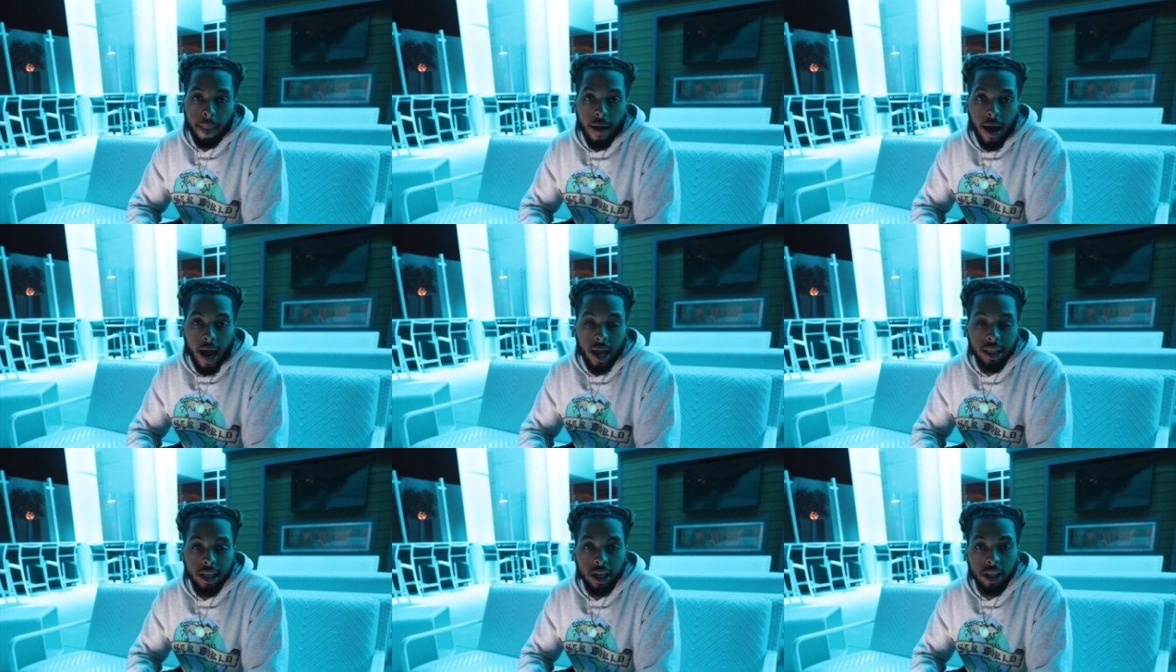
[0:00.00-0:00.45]

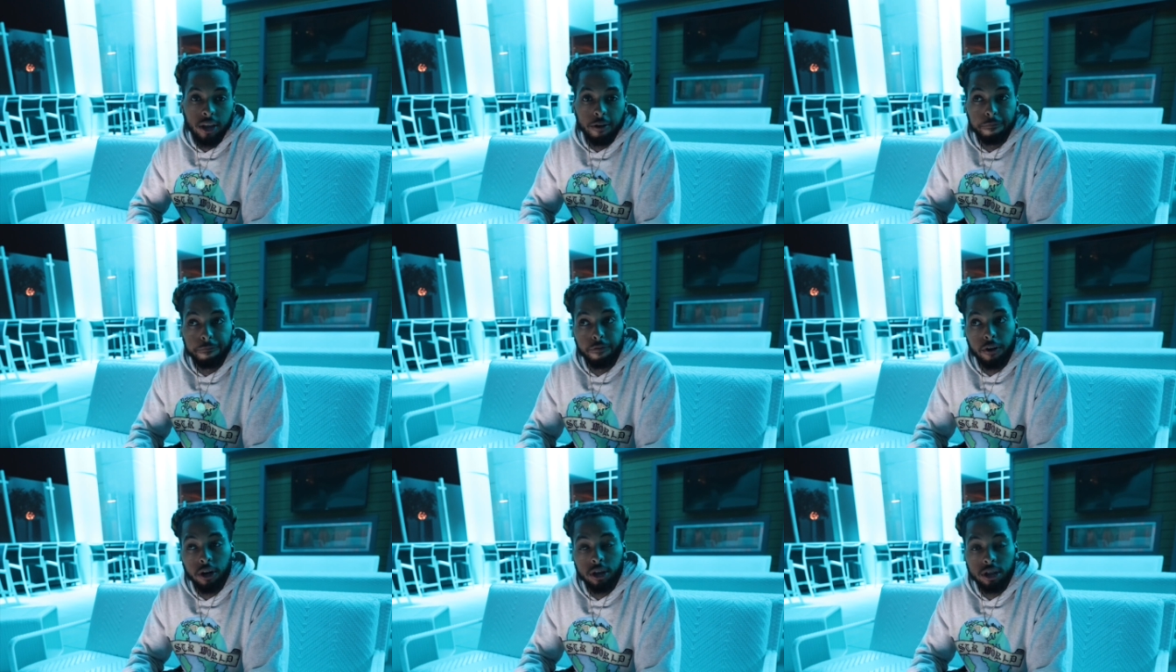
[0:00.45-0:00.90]
I think the
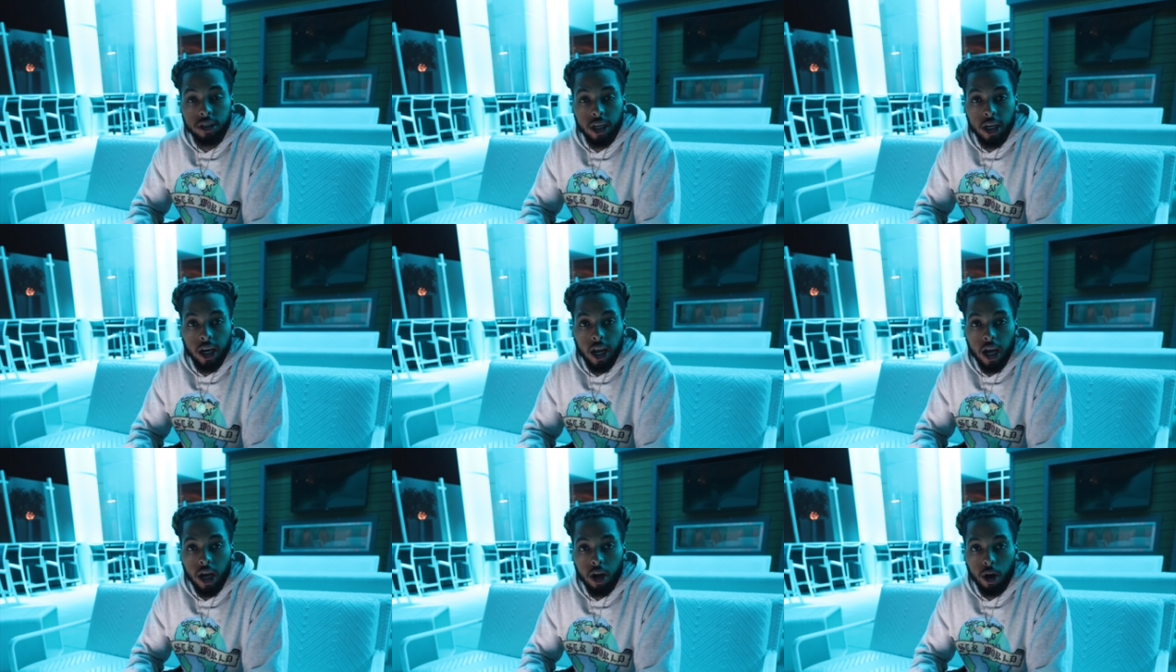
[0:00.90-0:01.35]
first
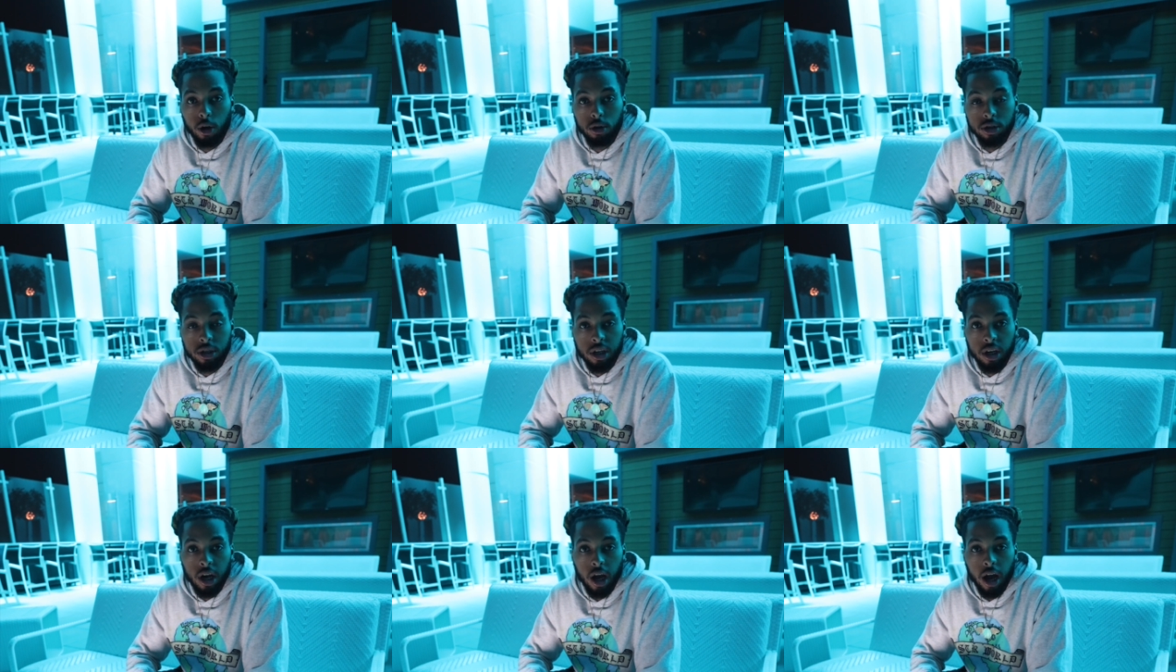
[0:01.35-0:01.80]
thing that goes
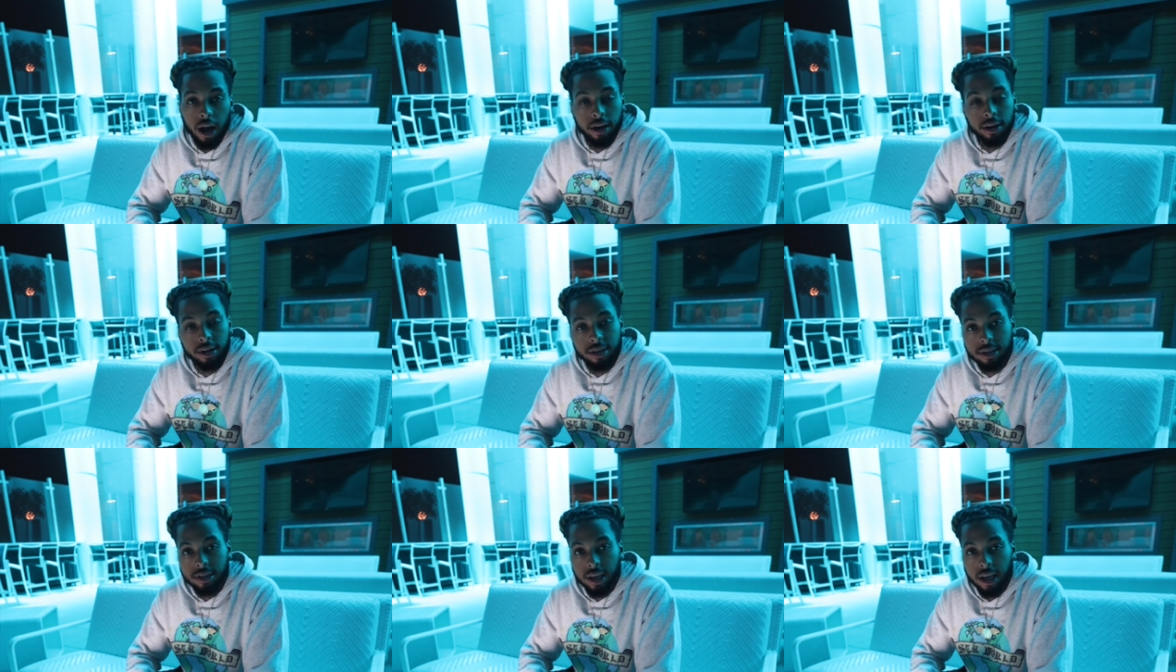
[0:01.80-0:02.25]
into
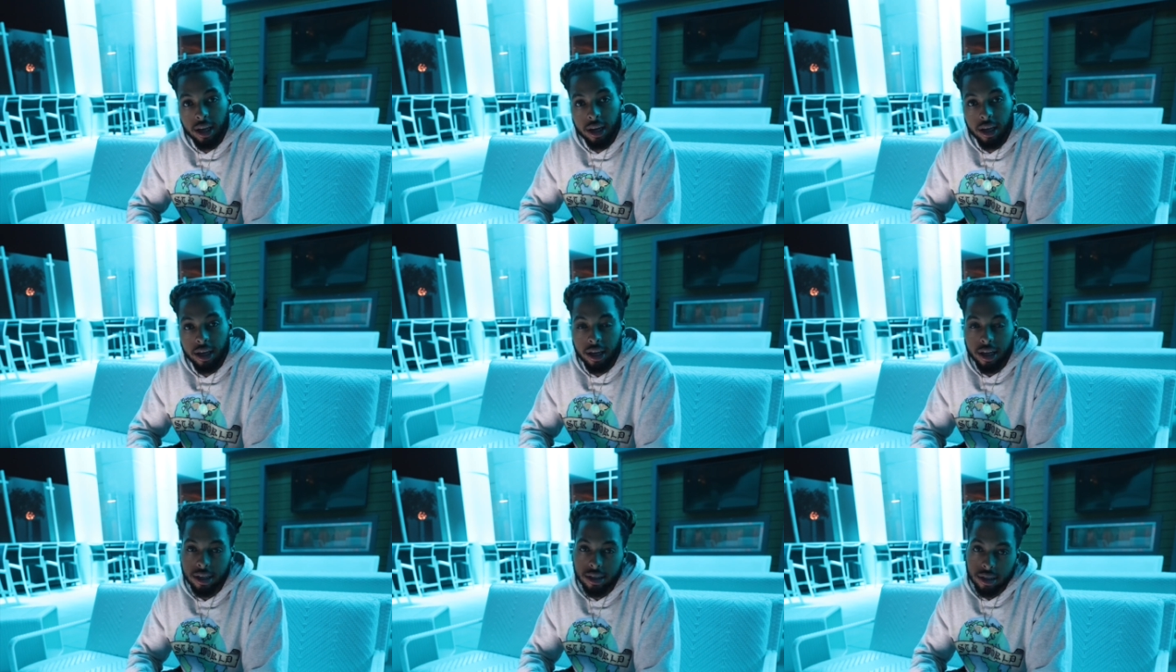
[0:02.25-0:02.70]

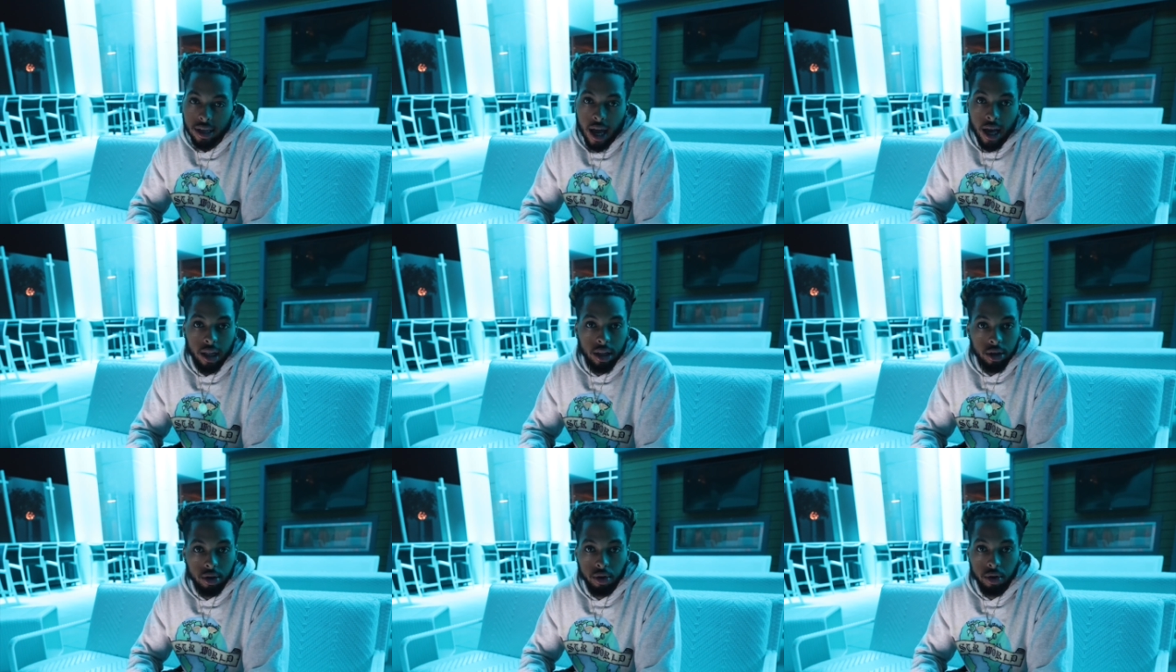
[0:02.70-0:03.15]
understanding
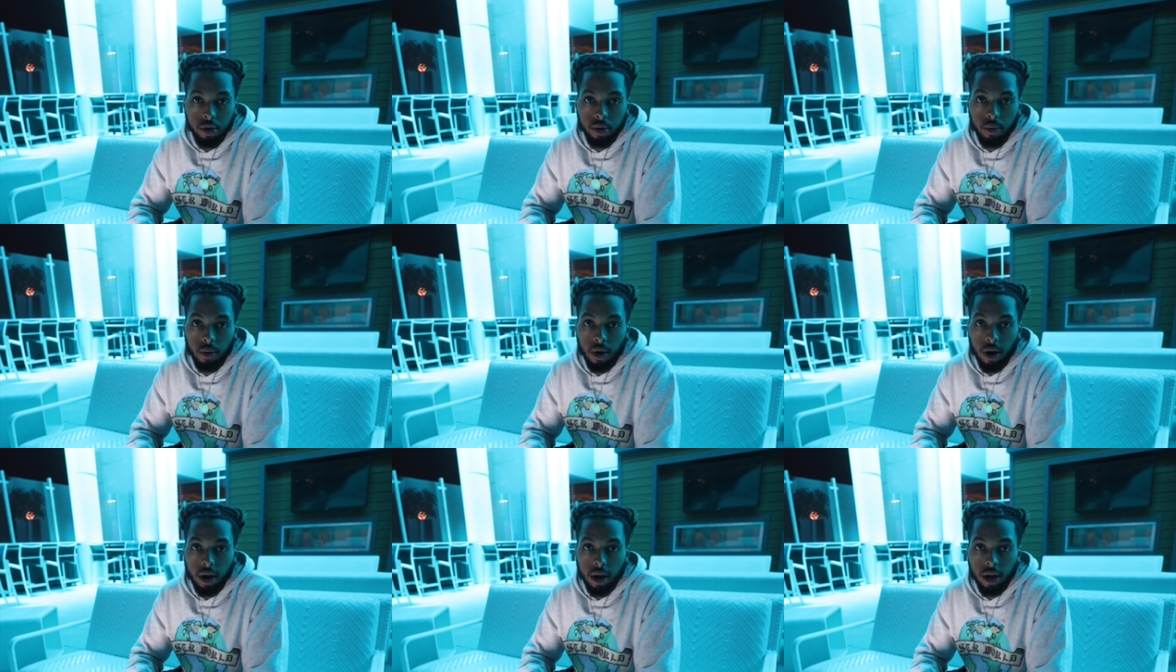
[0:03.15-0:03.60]
exactly who
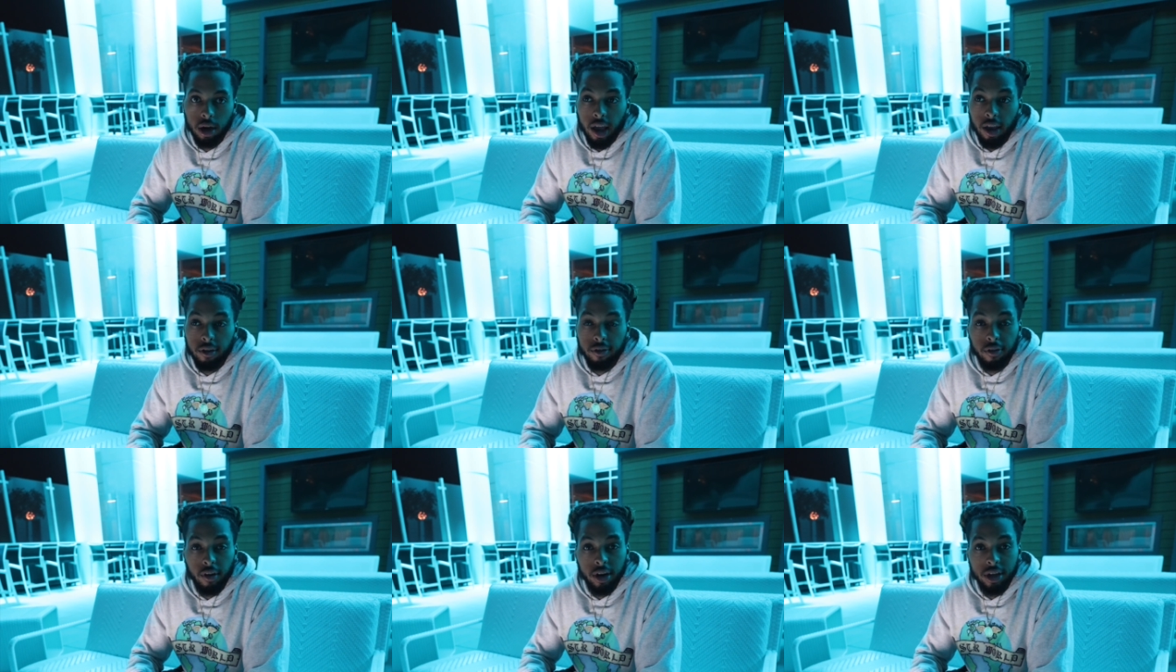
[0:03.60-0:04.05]
you are
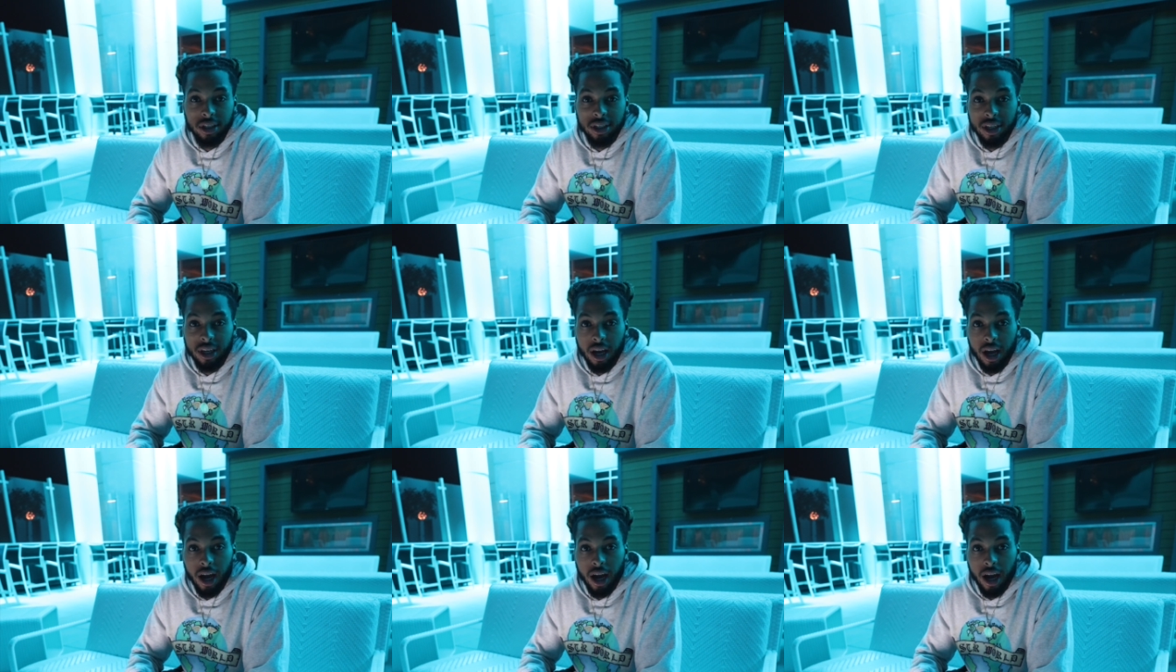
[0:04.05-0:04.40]
is first